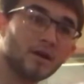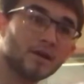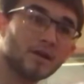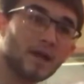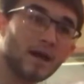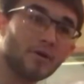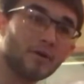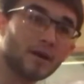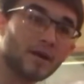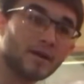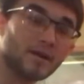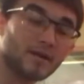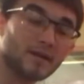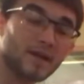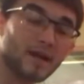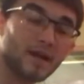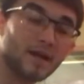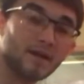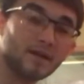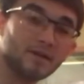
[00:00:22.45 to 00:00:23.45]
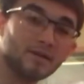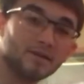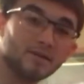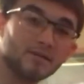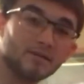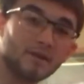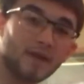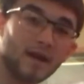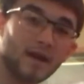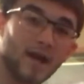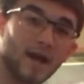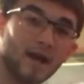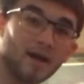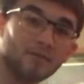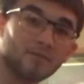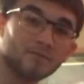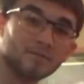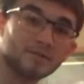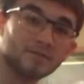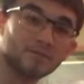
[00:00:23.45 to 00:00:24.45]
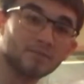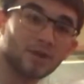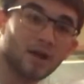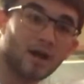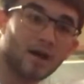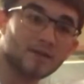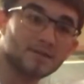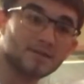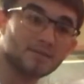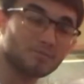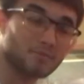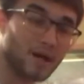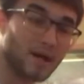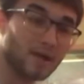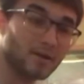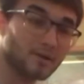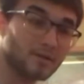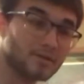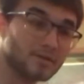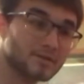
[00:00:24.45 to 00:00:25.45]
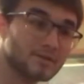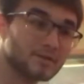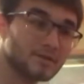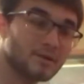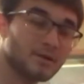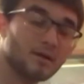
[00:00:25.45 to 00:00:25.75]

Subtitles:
that would indicate they have some loss in balance.